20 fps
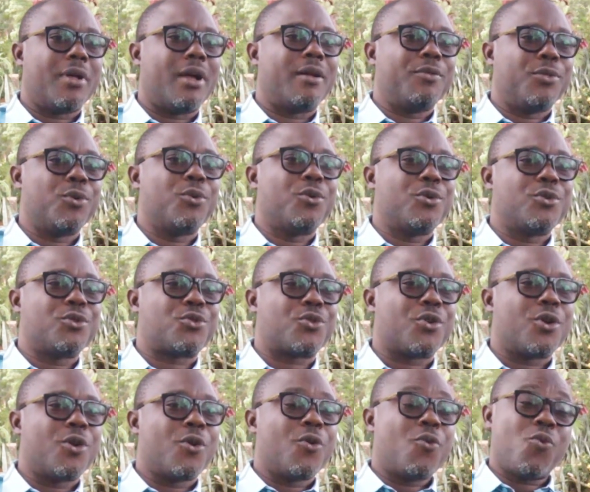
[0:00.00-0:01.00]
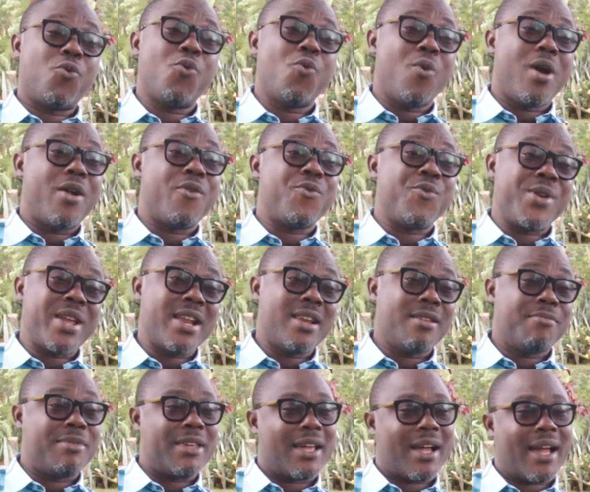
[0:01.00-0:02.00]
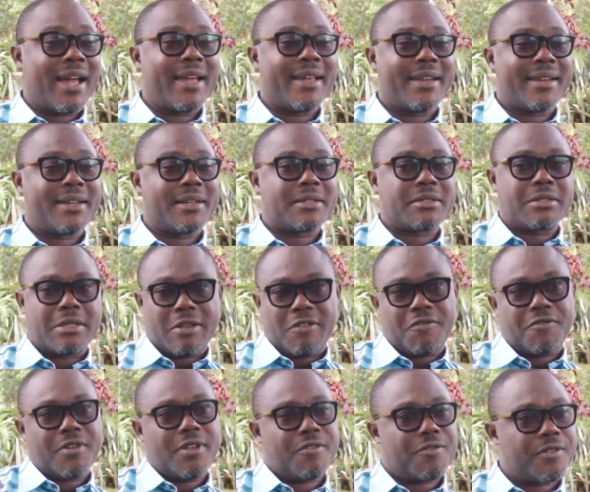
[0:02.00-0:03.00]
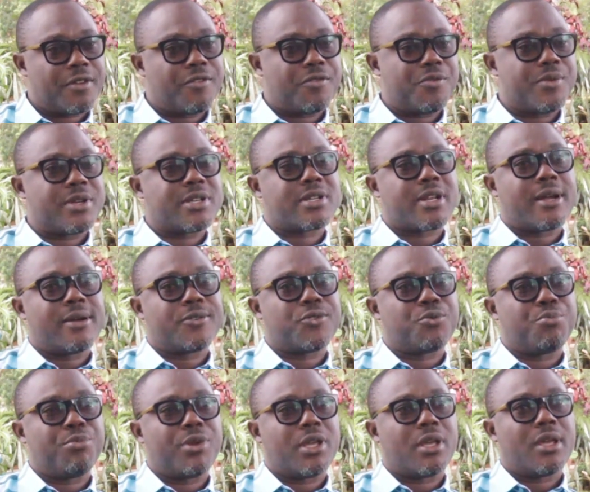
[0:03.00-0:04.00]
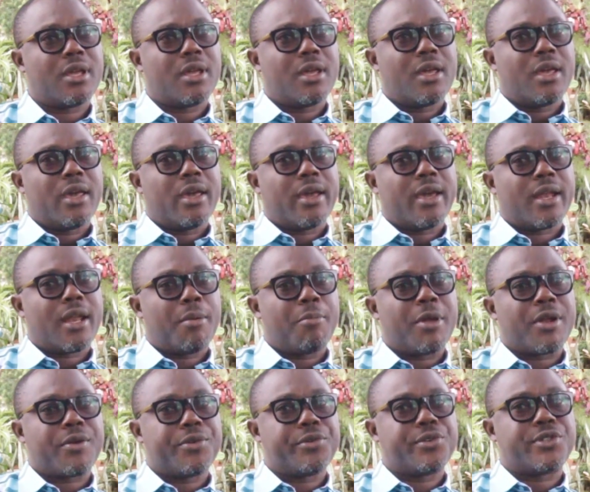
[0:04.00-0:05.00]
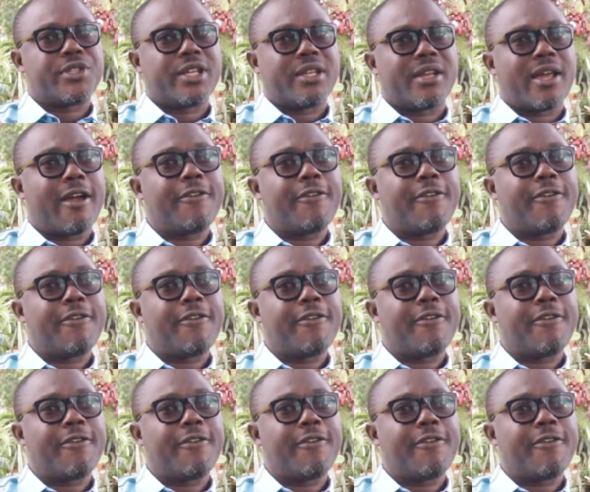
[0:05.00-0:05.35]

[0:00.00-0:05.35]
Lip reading: those who were really behind it, they've reached out to me, and I'm a Christian.